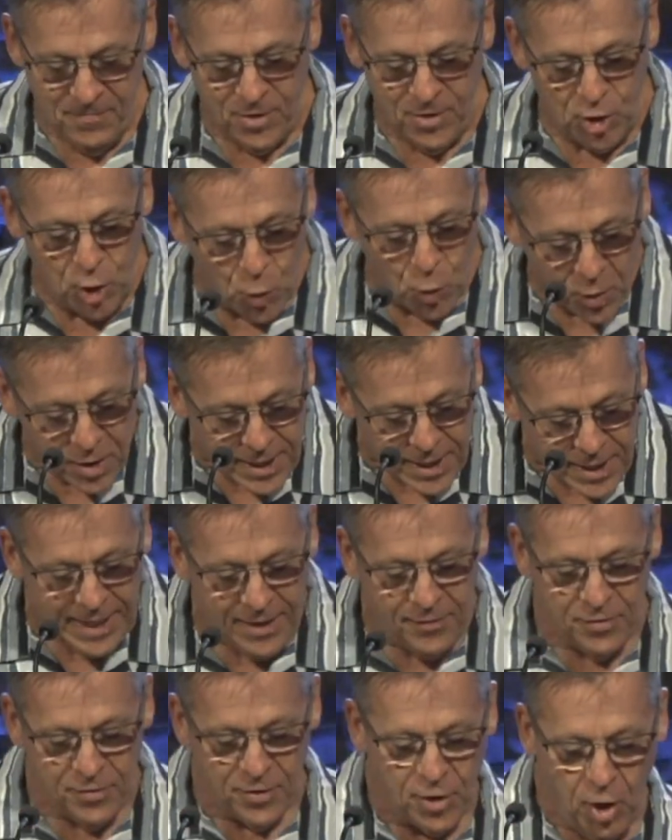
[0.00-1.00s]
you were in
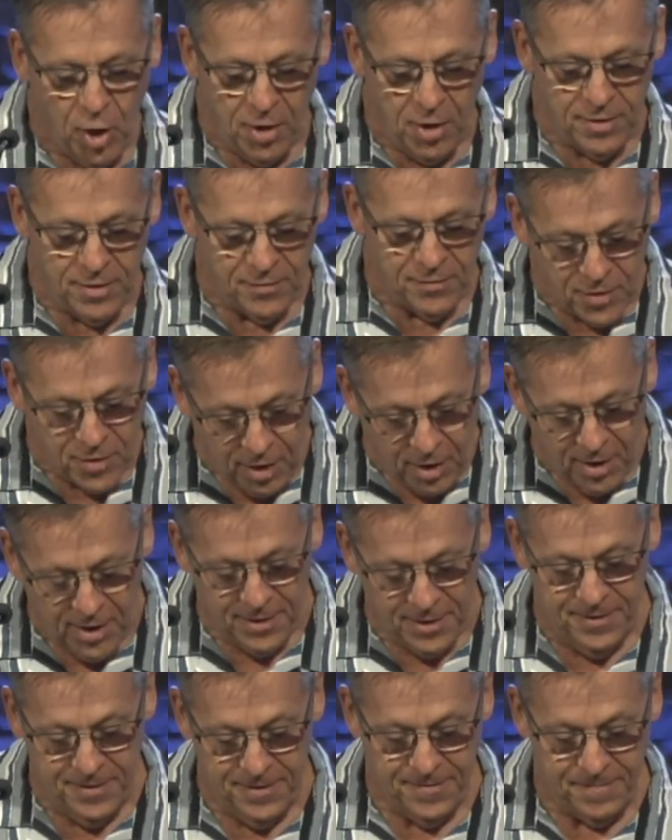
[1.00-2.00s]
Eden, the garden of
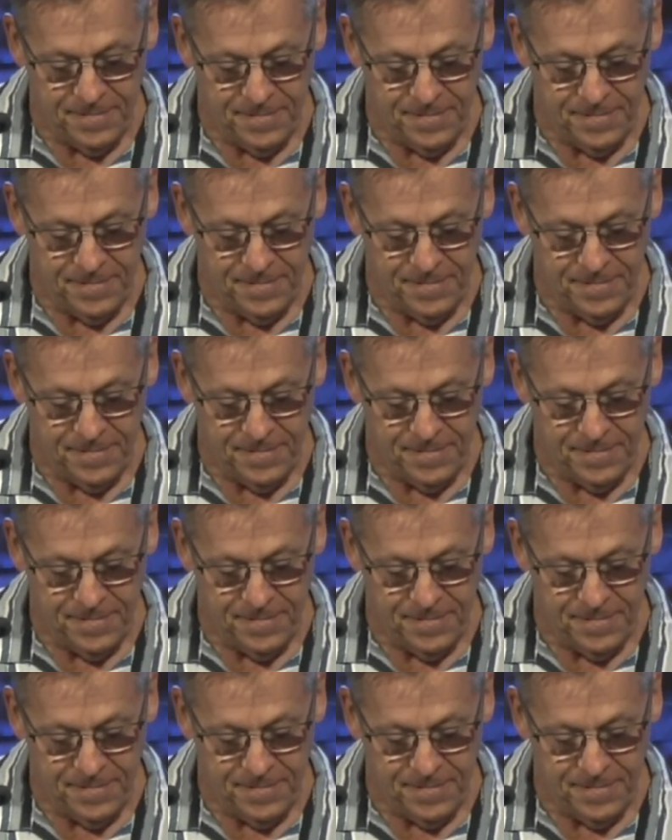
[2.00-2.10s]
God.